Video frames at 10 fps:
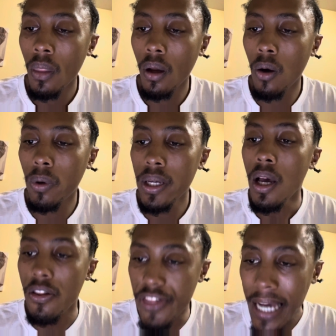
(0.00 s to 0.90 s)
Okay?
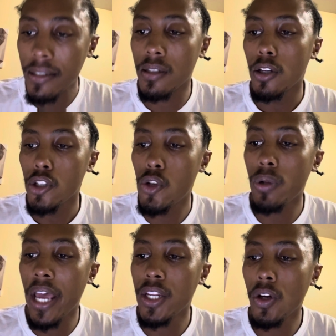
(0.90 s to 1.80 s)
Thus, should
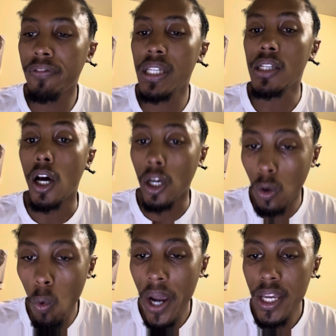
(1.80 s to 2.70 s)
any of these
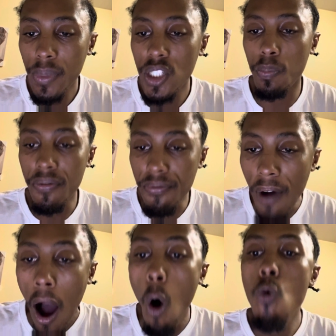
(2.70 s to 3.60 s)
requirements be
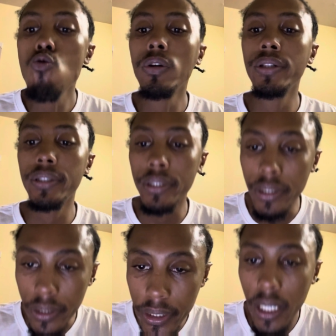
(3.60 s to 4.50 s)

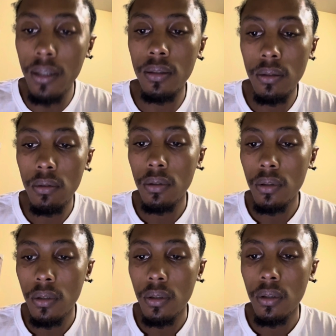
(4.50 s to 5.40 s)
found
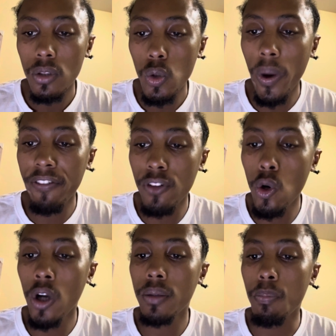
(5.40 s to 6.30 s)
to have
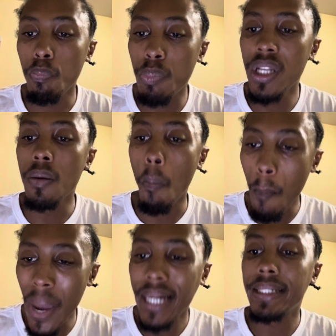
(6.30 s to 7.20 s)
not been
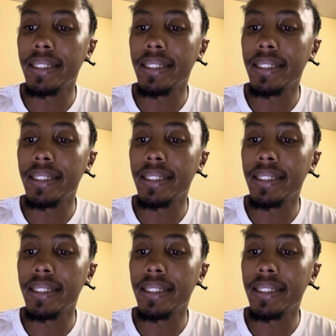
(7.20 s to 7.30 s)
met,